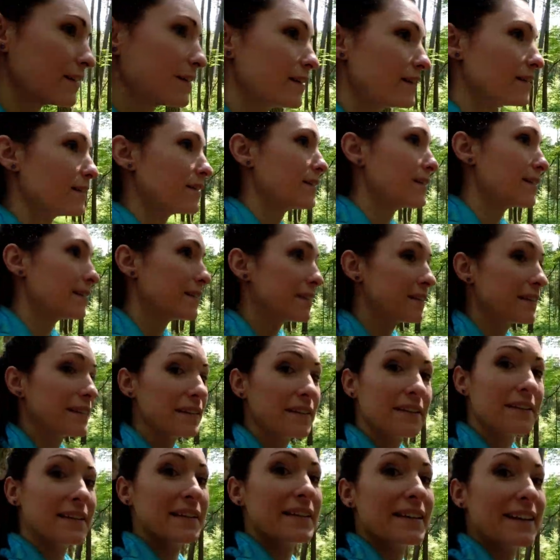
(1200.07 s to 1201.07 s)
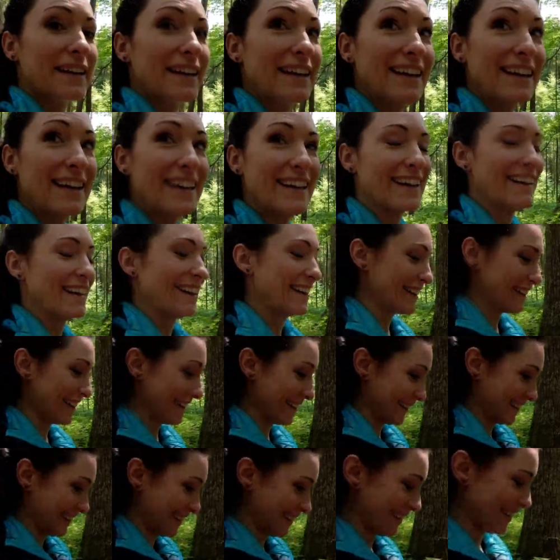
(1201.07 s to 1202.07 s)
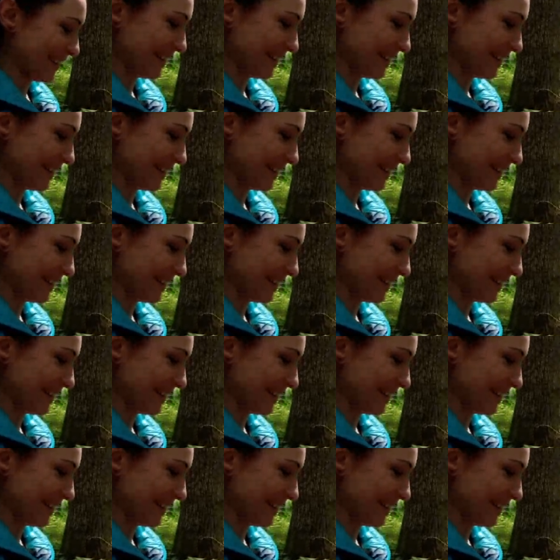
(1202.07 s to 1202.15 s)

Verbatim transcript: ask you not to collect wood, because they